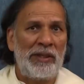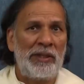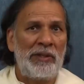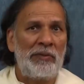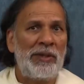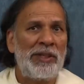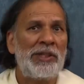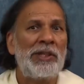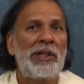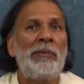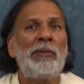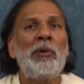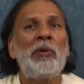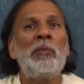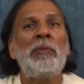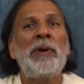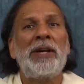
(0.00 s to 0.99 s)
It was
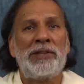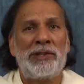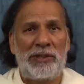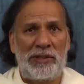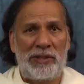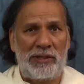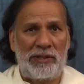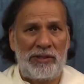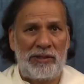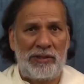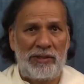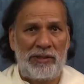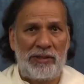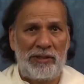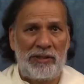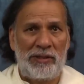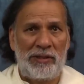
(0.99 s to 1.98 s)
Samnopasak,
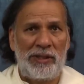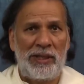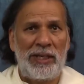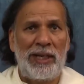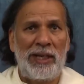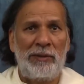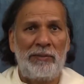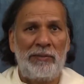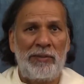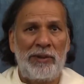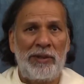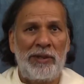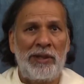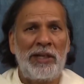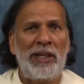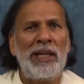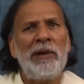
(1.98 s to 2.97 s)
the name.
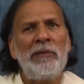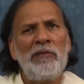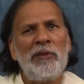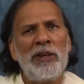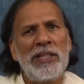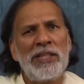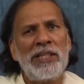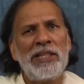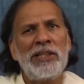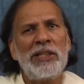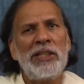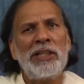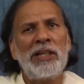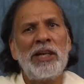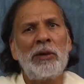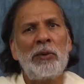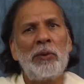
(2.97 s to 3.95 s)
Name was
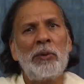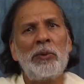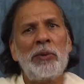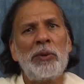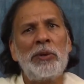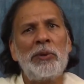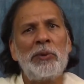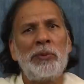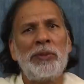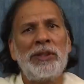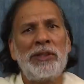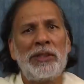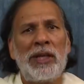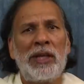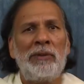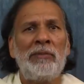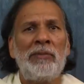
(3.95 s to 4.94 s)
changing according to the
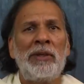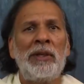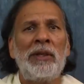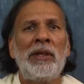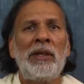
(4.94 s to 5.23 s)
time.